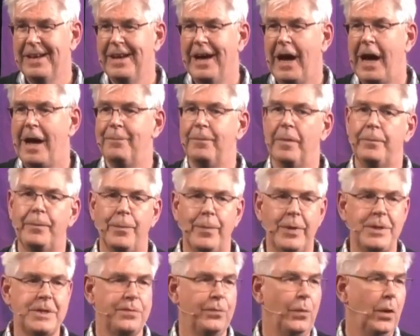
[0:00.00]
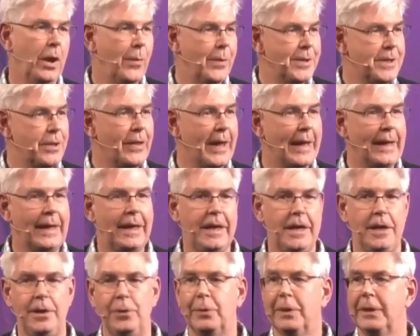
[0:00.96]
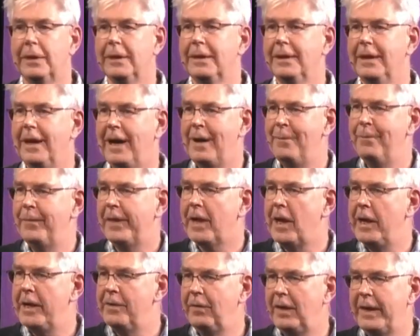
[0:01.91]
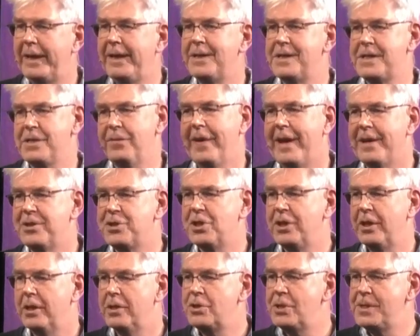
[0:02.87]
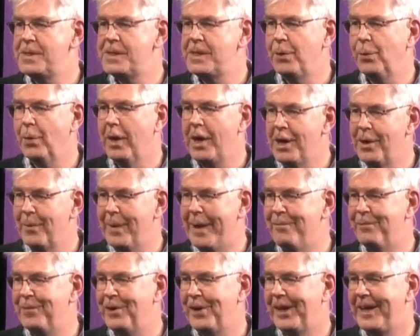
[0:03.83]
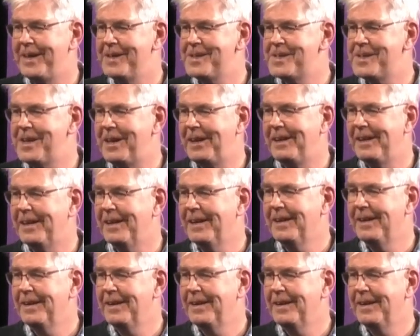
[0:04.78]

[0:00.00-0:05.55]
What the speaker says: But most of all, I want to thank you, the kind of leaders of our churches. You are FIEC.